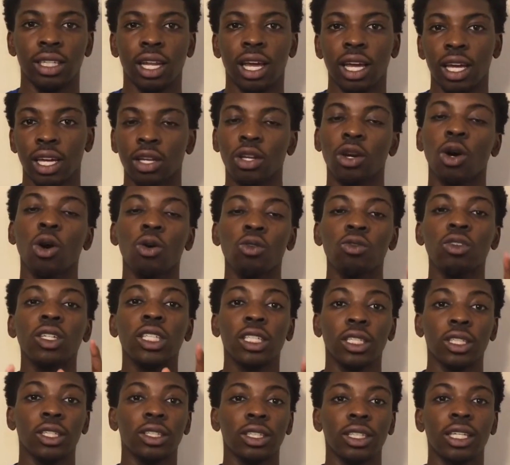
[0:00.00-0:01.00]
Like, go
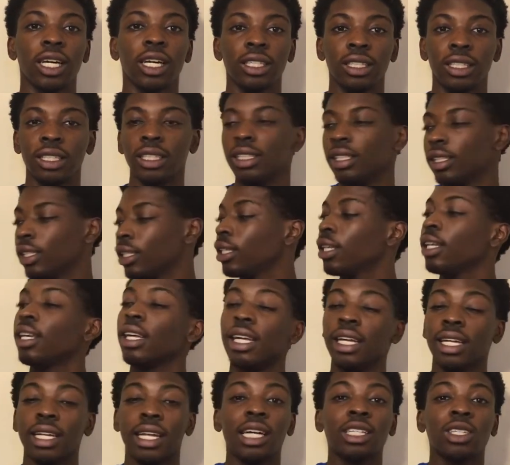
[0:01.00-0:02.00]
research that season.
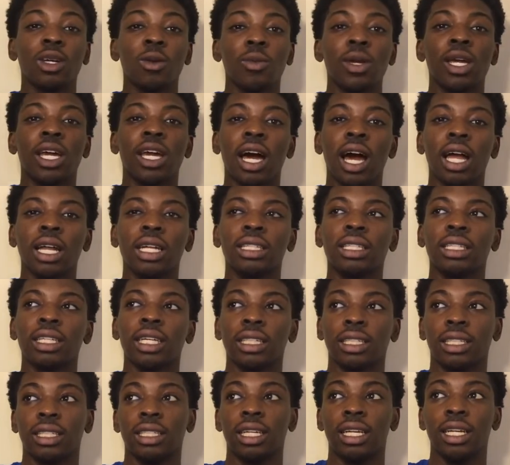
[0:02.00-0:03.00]
That's gonna be Colin
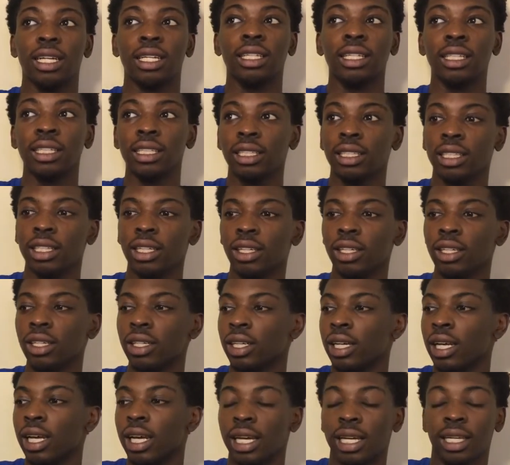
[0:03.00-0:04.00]
Sexton this year
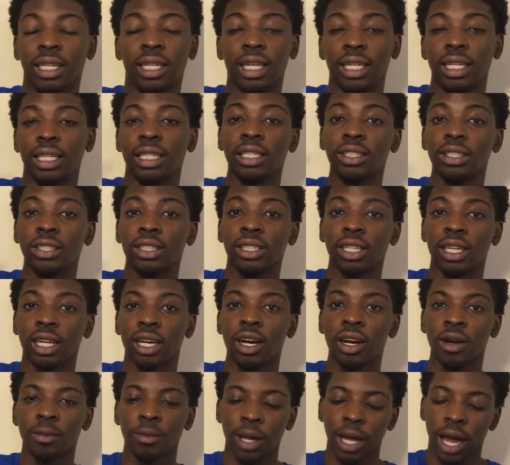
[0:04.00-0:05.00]
and like years to
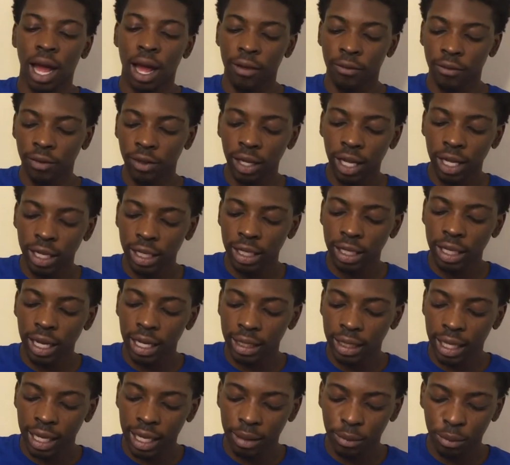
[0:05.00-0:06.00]
come. Like, I feel like he got
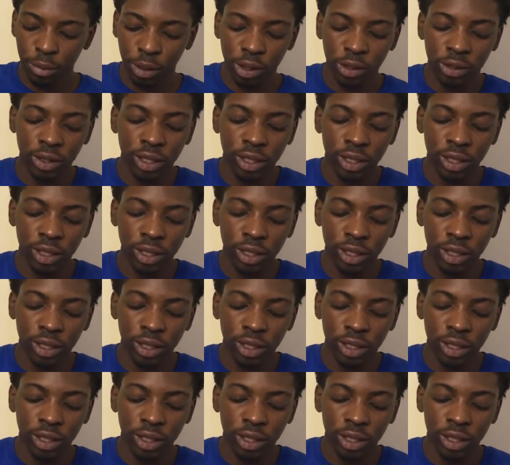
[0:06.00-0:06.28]
that, bro.